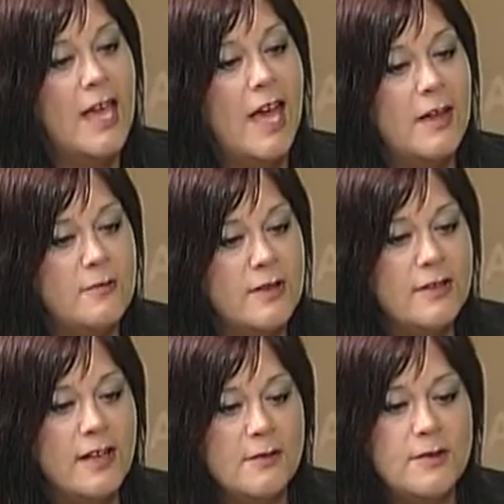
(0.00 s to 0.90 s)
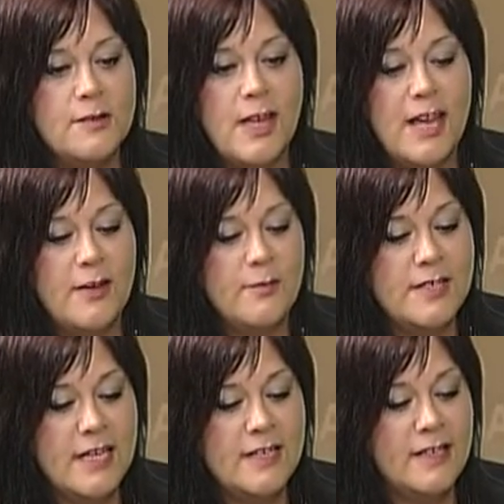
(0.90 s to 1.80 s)
I have
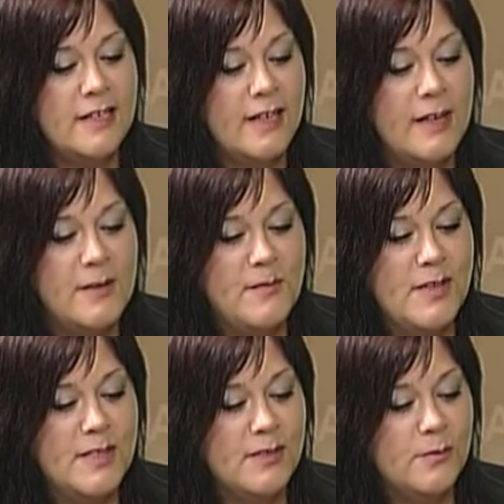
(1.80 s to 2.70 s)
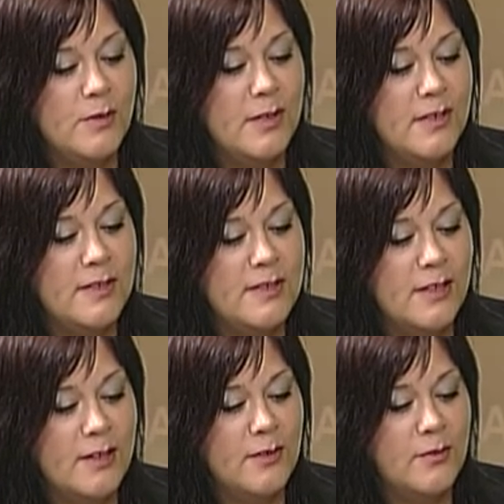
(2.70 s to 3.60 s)
Dana is
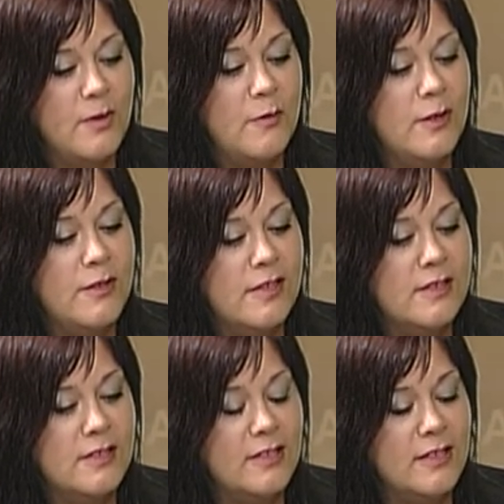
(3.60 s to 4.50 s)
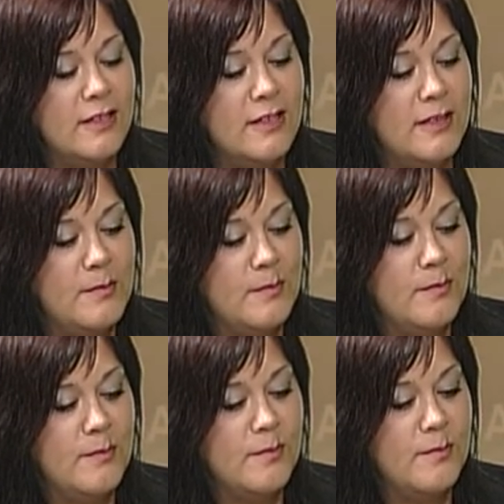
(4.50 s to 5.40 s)
our welfare transition
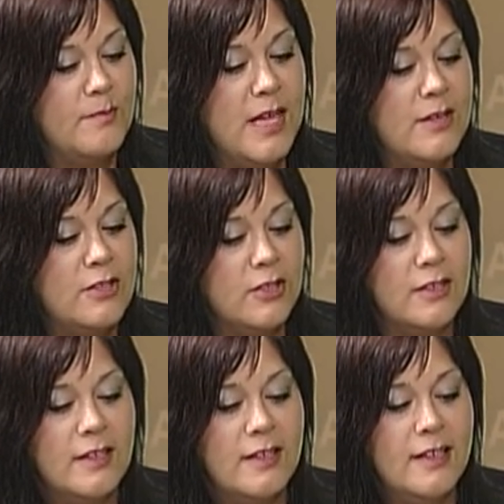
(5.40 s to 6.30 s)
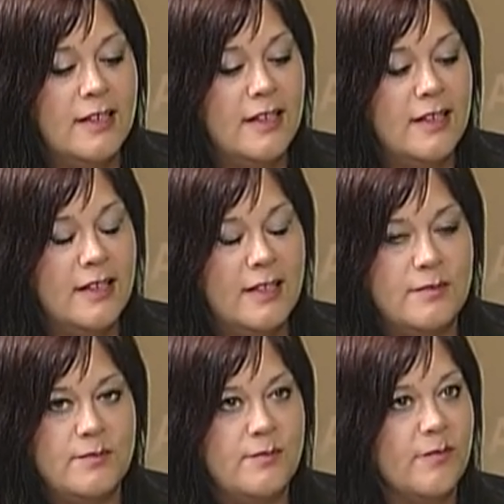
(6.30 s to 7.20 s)
manager,
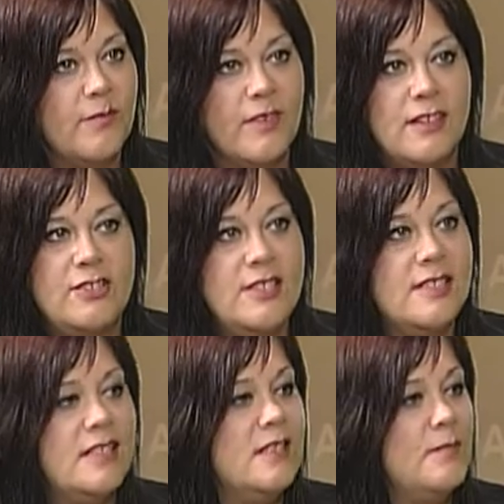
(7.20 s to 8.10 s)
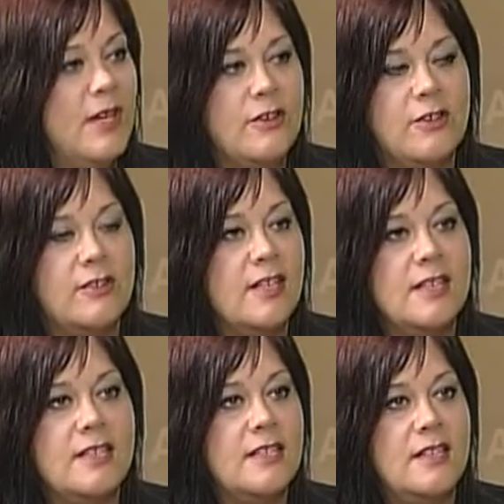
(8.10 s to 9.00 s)
and she says it better
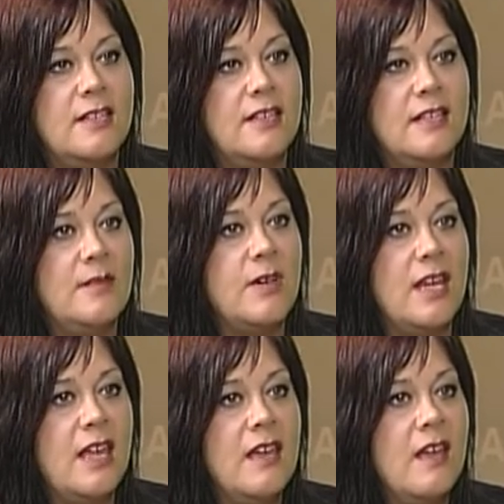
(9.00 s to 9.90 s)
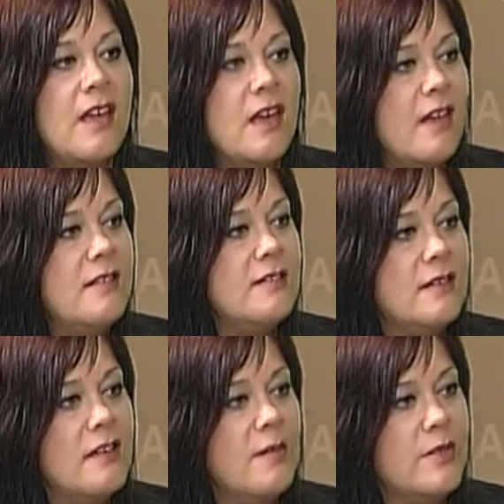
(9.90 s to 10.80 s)
than anybody. Kindness
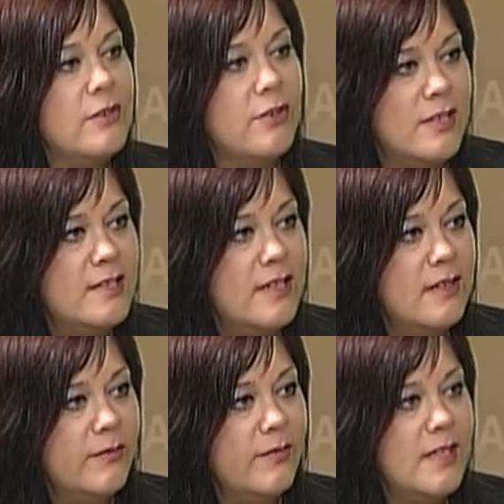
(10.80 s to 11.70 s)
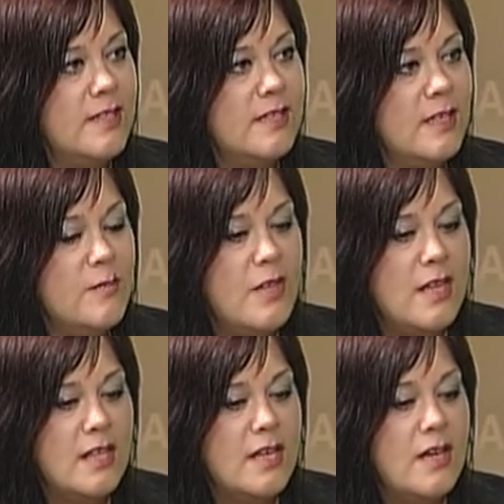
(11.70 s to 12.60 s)
and common courtesy is
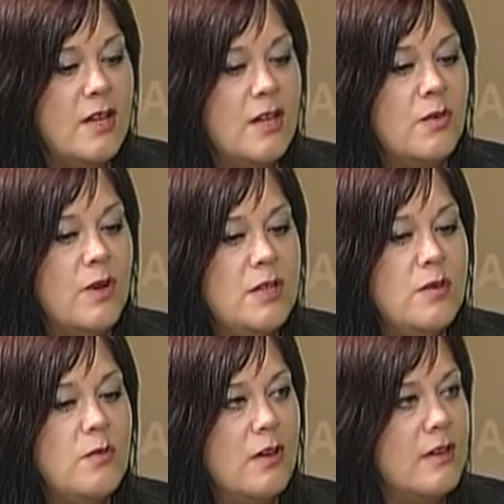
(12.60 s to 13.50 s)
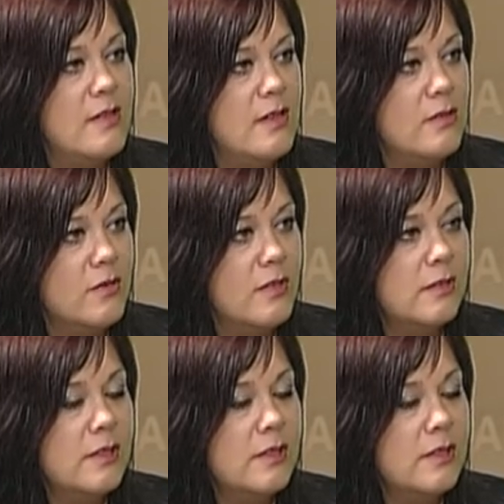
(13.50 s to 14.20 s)
something that when you walk in the door,